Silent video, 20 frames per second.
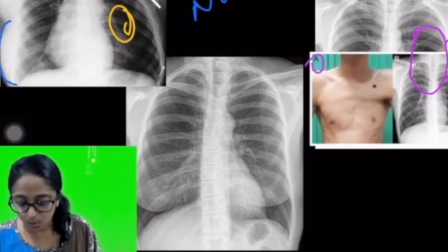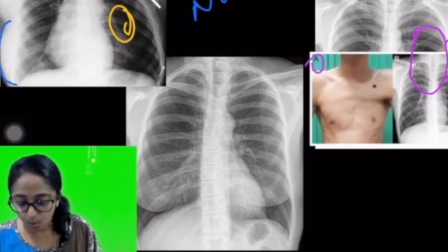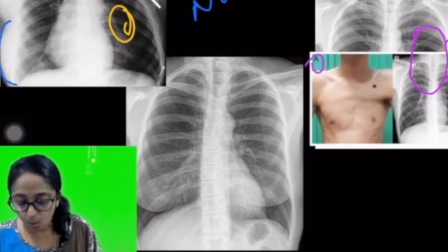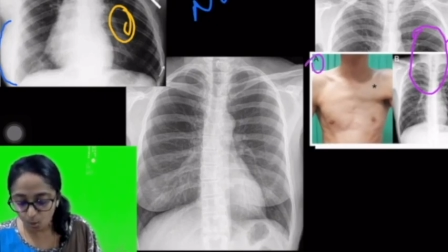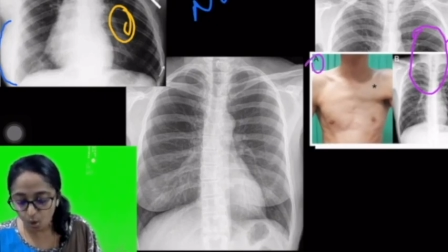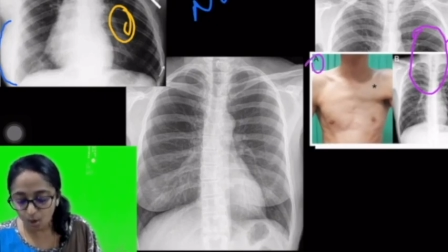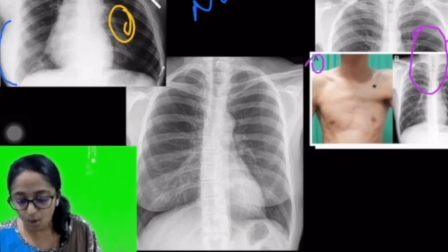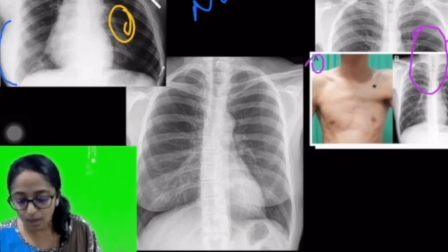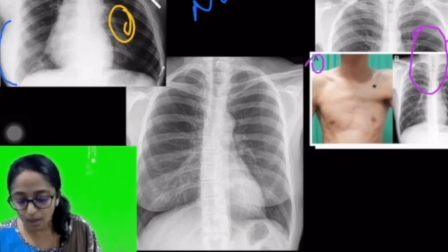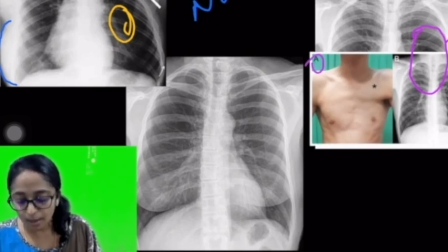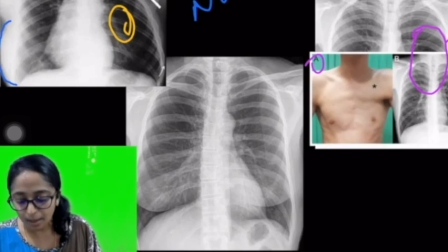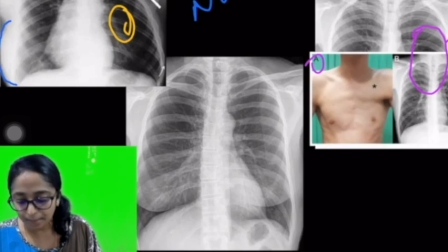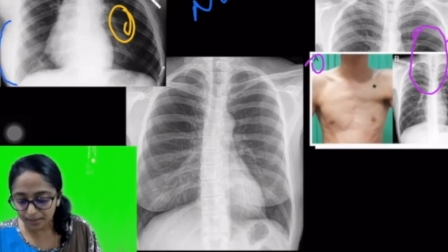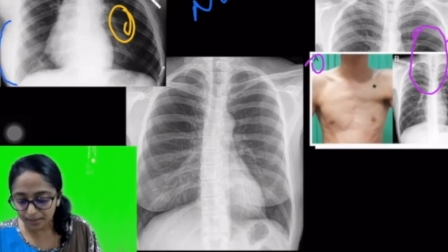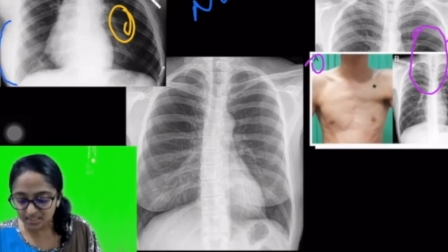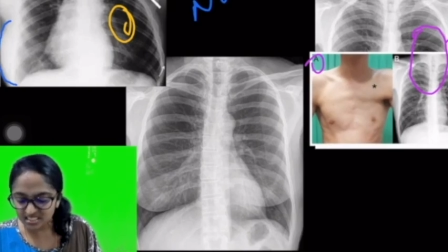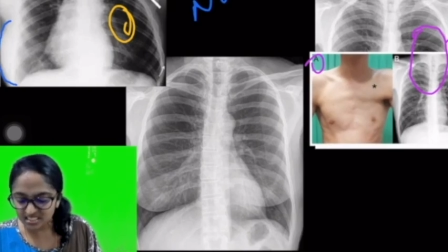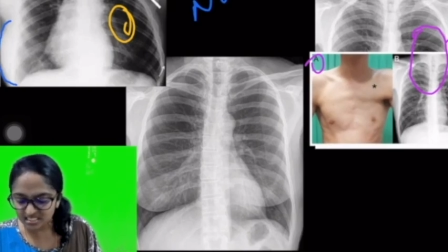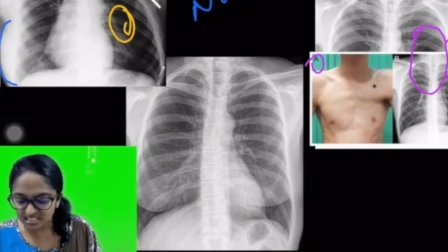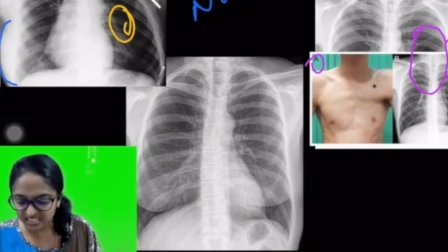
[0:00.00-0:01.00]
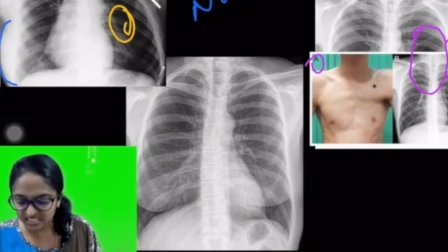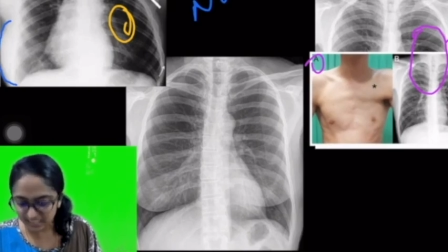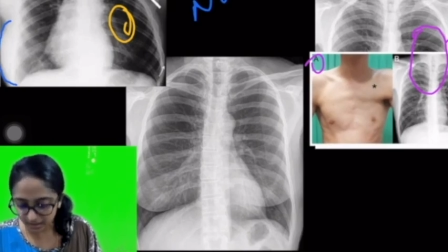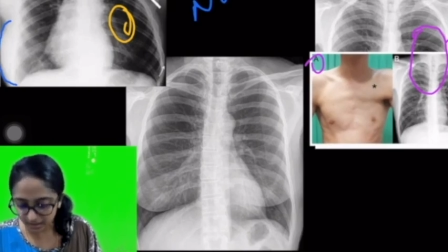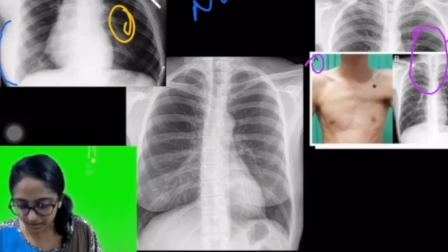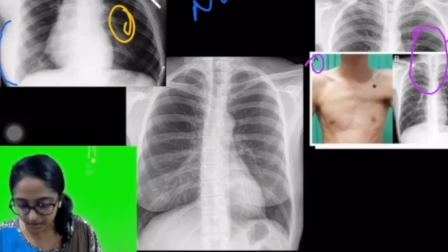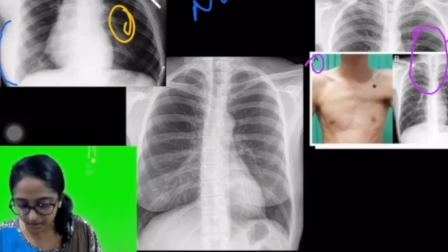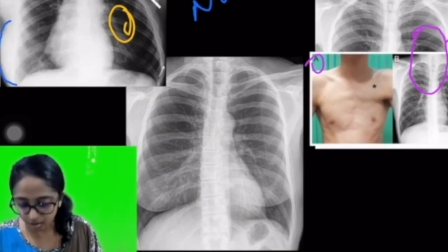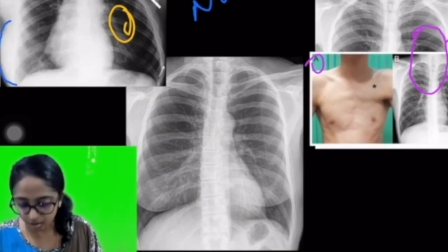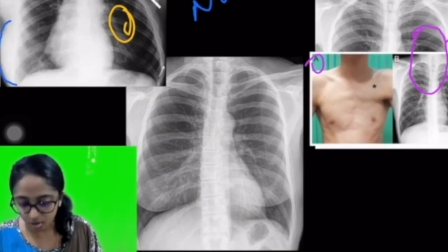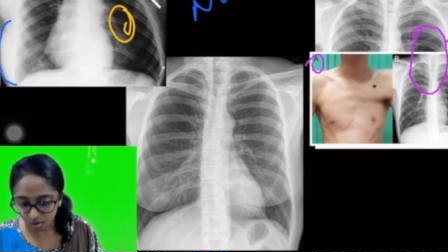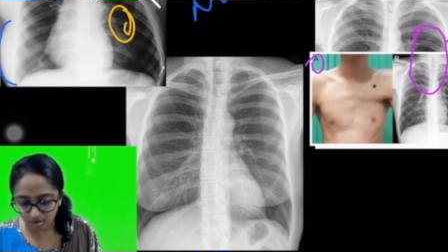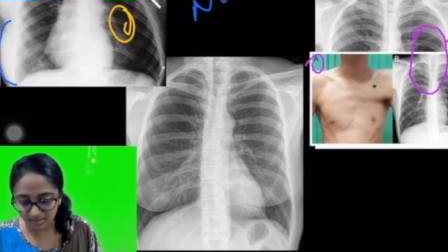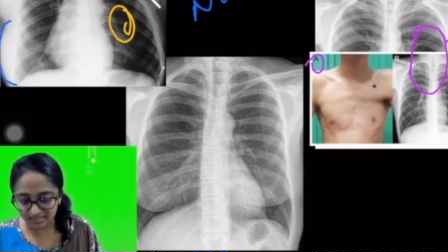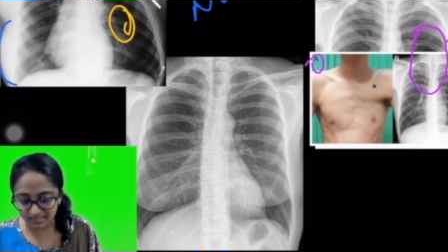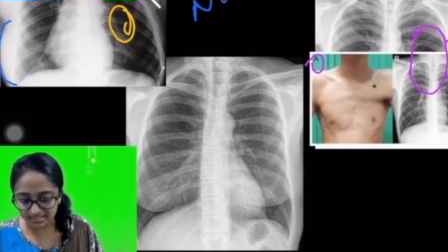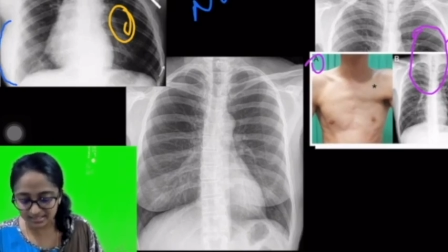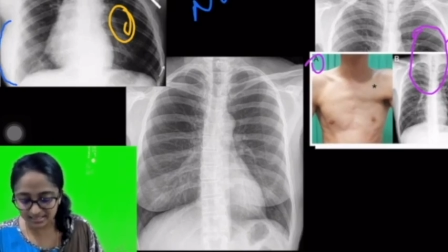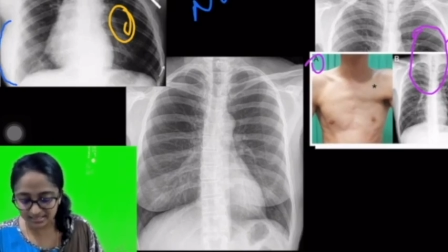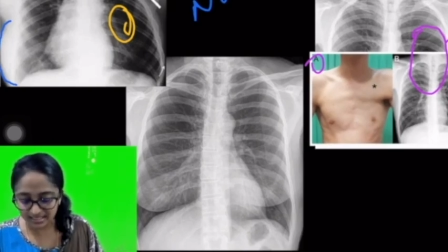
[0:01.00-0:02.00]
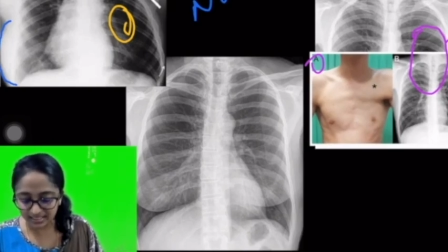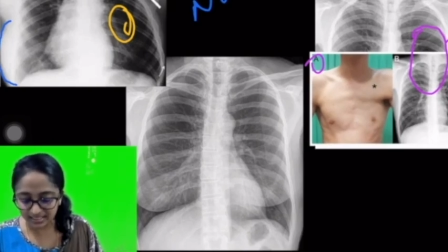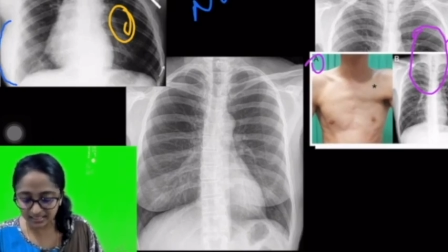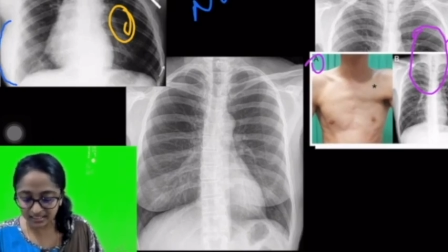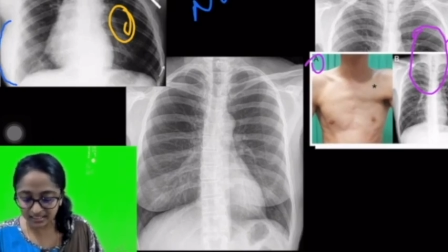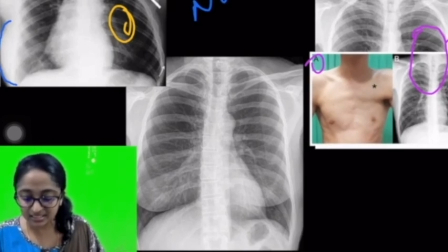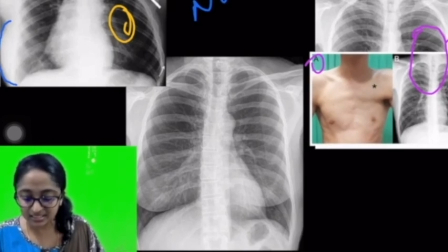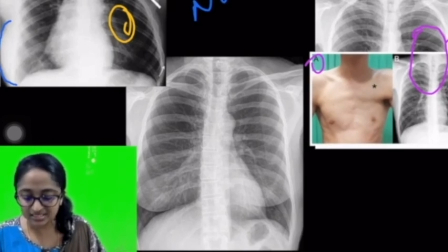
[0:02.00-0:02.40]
wall appears thinner or let's say